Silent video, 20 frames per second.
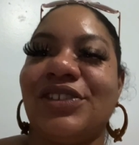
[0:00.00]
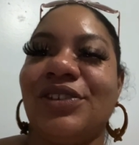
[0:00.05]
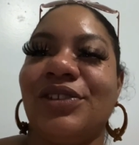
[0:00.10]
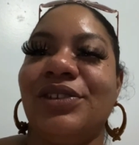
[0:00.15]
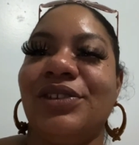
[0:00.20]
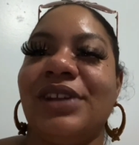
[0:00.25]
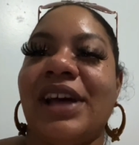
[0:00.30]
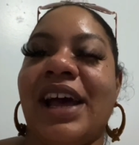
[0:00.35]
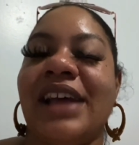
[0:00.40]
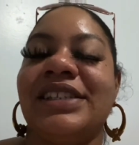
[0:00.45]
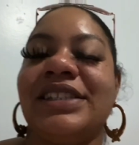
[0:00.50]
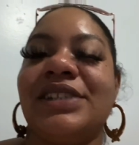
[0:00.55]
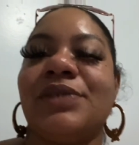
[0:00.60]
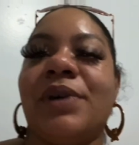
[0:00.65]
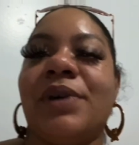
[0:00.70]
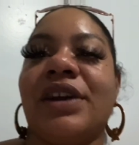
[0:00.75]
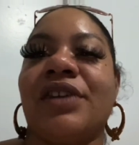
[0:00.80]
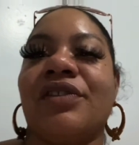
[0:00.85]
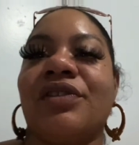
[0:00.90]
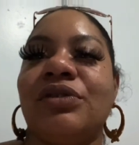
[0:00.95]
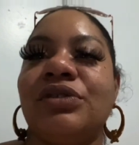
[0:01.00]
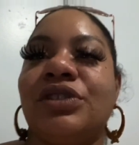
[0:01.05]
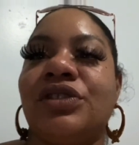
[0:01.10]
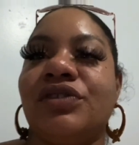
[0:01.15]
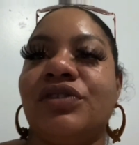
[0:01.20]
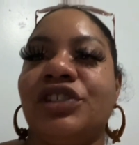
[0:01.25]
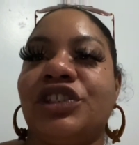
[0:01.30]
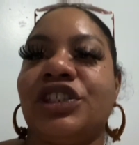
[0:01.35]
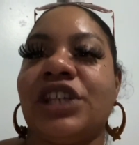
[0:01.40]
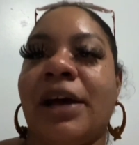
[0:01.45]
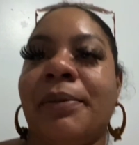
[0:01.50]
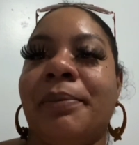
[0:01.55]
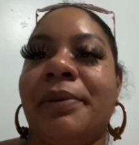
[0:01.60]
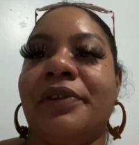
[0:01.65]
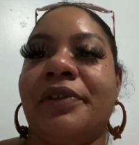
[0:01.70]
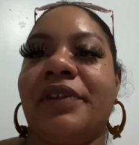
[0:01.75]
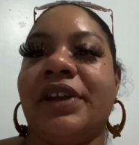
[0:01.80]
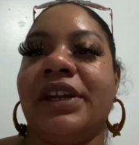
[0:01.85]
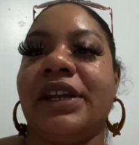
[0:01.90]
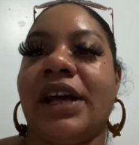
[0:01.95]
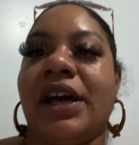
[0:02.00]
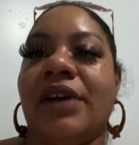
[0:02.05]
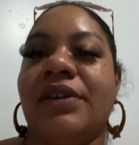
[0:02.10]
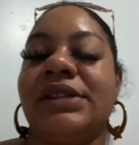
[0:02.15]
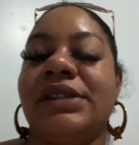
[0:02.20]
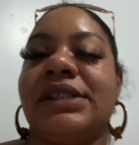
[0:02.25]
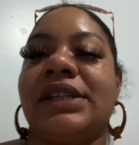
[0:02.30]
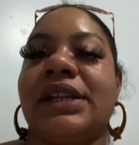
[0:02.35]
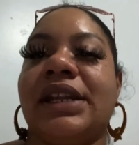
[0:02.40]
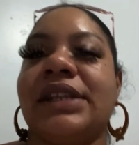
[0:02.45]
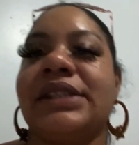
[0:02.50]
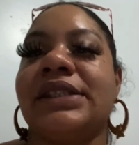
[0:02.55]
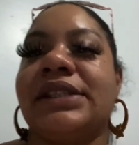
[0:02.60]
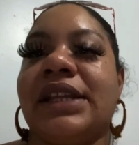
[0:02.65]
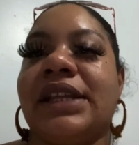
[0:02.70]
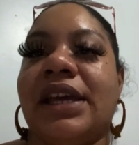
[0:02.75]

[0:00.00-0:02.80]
show you. I just went grocery shopping right now. It's the next